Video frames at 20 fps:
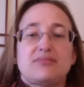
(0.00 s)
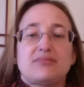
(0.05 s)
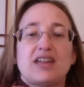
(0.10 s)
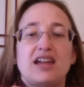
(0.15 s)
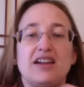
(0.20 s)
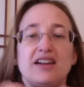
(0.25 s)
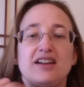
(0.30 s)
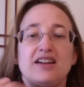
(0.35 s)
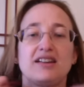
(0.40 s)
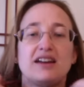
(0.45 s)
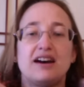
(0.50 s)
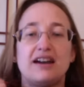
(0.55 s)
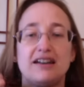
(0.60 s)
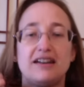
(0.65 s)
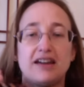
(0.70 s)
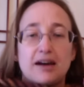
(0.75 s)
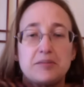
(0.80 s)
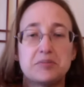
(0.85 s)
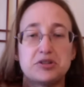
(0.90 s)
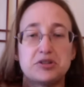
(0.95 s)
And I
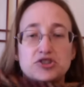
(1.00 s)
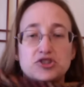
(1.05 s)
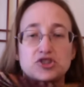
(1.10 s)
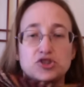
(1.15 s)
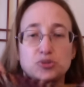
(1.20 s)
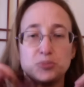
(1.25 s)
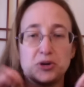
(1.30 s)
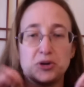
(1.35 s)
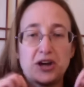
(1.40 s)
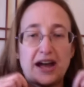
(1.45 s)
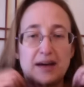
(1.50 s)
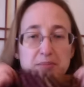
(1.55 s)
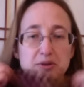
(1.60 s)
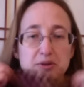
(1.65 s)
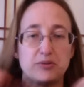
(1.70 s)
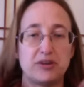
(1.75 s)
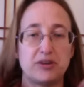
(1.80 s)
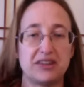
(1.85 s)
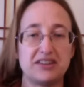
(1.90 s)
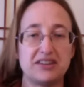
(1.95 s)
am super happy
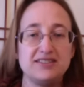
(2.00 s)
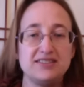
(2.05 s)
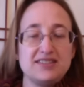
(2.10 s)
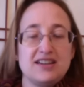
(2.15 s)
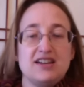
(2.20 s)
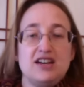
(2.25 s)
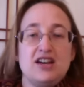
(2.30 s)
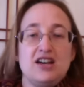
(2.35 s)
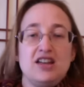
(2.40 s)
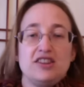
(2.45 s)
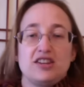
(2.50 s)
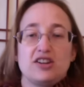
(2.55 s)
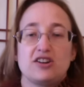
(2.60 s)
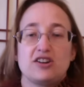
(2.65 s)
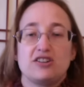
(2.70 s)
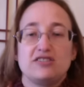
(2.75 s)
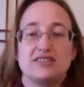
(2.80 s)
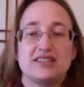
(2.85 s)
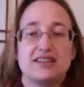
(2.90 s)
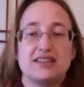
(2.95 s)
with it. The
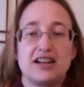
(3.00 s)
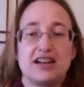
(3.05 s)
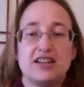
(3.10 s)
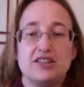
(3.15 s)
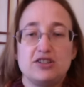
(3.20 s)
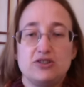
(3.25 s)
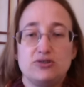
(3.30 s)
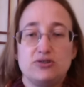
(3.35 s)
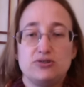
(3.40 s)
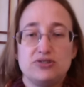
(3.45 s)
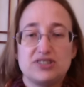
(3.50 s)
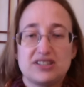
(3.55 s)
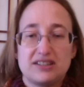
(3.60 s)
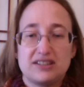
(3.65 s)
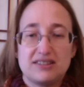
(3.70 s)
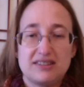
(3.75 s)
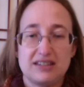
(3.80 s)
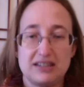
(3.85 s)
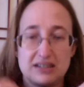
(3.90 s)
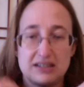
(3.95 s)
yarns that I
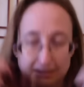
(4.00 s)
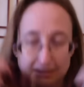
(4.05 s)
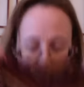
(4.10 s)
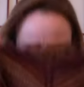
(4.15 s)
used, the